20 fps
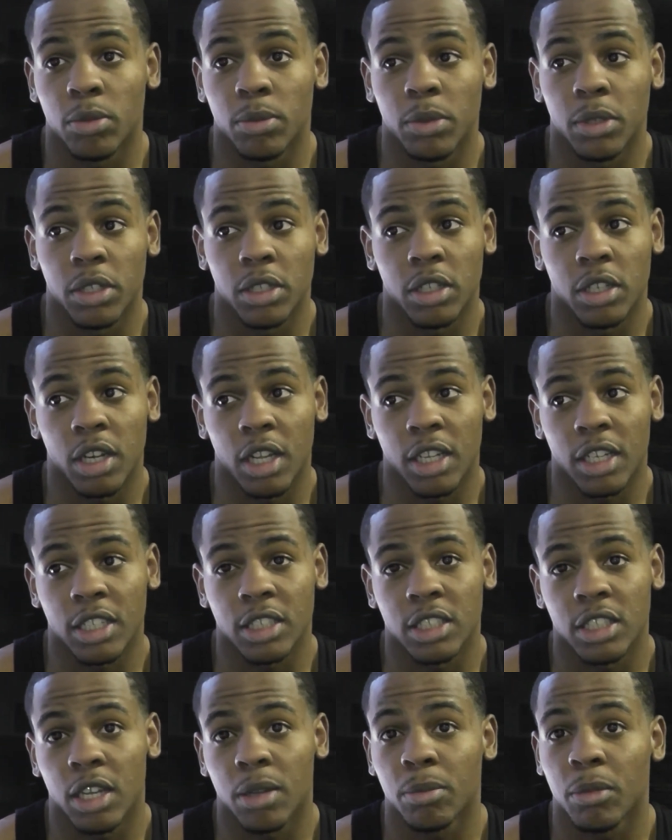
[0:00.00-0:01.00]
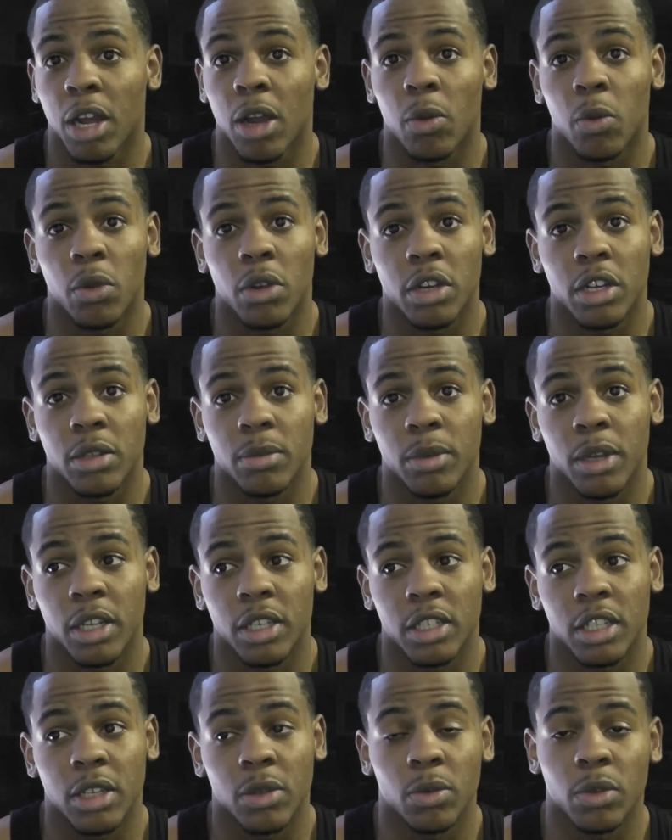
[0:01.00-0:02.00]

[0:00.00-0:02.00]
But like I said, I'm not worried about that.